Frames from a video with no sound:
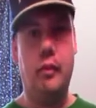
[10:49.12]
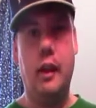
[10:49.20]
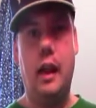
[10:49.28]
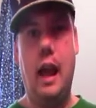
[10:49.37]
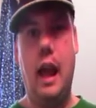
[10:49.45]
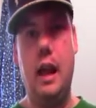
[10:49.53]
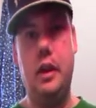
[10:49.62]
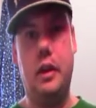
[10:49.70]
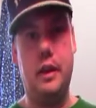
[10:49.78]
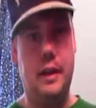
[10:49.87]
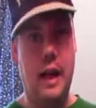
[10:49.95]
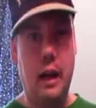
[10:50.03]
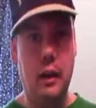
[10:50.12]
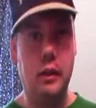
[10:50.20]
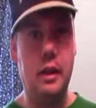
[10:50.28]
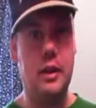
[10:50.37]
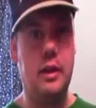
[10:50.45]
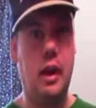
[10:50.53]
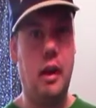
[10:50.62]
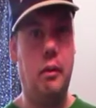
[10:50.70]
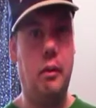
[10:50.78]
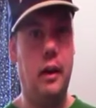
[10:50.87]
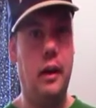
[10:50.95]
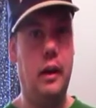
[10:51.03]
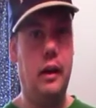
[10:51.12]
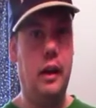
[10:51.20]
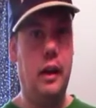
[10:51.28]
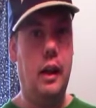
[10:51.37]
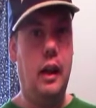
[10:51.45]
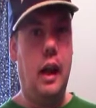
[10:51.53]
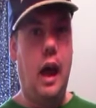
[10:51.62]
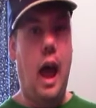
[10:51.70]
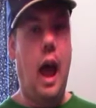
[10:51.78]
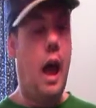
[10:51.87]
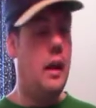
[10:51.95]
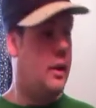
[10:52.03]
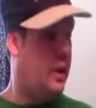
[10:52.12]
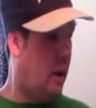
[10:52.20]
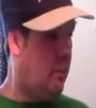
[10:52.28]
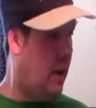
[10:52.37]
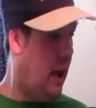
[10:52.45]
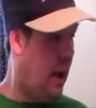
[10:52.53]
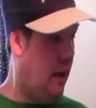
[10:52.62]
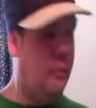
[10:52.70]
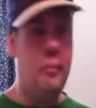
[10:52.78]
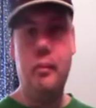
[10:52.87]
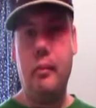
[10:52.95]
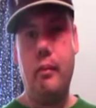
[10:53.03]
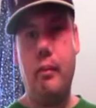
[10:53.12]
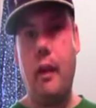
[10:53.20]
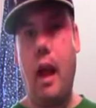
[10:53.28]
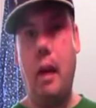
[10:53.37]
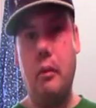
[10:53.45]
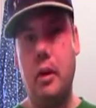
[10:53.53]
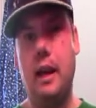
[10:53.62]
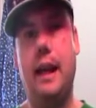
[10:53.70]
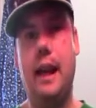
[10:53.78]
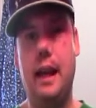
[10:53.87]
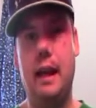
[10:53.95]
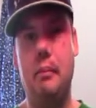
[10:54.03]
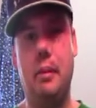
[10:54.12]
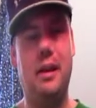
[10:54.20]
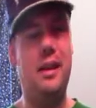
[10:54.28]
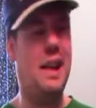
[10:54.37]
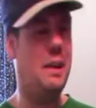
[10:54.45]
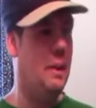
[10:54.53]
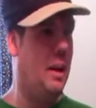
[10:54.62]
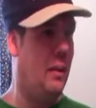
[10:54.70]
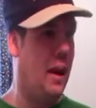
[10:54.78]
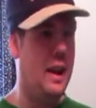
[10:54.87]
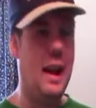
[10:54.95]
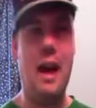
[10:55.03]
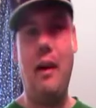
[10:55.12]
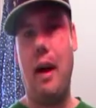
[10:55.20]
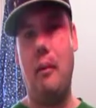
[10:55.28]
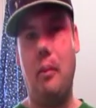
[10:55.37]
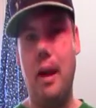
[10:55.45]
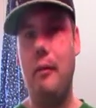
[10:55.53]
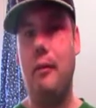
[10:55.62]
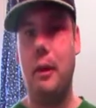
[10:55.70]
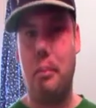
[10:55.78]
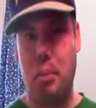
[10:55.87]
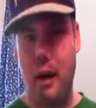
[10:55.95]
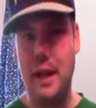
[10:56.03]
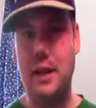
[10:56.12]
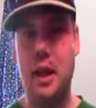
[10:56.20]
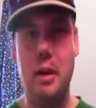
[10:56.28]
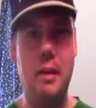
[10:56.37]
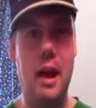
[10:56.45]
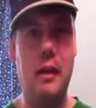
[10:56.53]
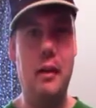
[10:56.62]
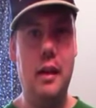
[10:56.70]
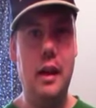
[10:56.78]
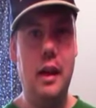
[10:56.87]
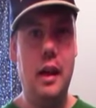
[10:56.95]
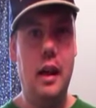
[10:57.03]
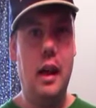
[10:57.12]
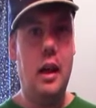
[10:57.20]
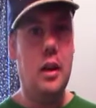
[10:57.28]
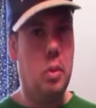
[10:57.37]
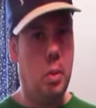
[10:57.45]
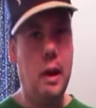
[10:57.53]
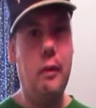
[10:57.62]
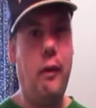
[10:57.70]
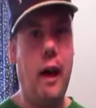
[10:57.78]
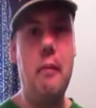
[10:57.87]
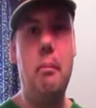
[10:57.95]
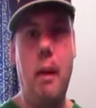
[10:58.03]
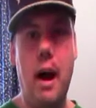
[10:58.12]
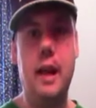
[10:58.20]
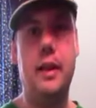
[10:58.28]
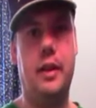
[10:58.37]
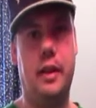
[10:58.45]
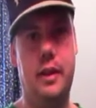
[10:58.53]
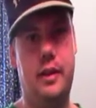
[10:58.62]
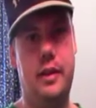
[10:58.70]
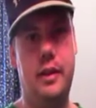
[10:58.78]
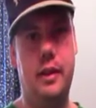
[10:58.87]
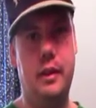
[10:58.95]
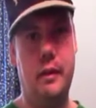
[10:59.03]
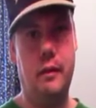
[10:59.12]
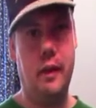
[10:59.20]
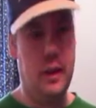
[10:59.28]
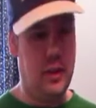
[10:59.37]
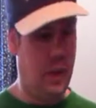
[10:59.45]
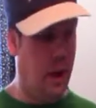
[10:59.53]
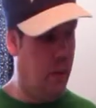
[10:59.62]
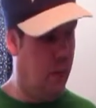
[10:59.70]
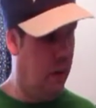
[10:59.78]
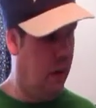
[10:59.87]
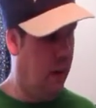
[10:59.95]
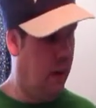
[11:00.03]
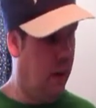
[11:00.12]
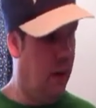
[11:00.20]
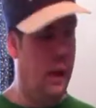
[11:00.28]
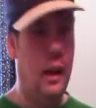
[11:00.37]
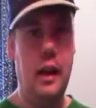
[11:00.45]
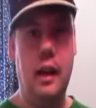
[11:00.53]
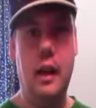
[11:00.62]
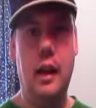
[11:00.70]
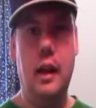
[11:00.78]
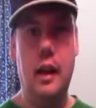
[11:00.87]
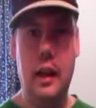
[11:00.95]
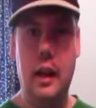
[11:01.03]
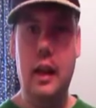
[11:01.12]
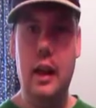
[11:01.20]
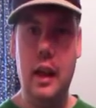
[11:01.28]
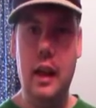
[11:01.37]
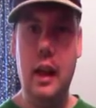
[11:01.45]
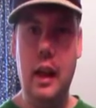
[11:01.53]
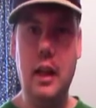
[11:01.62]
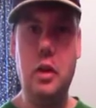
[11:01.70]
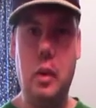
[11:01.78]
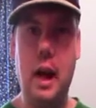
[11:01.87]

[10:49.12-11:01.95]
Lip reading: And you can download the software. Someday I'm going to get it. But to me right now, I'm waiting for the price to come down. 25 monitors for the software. It's quite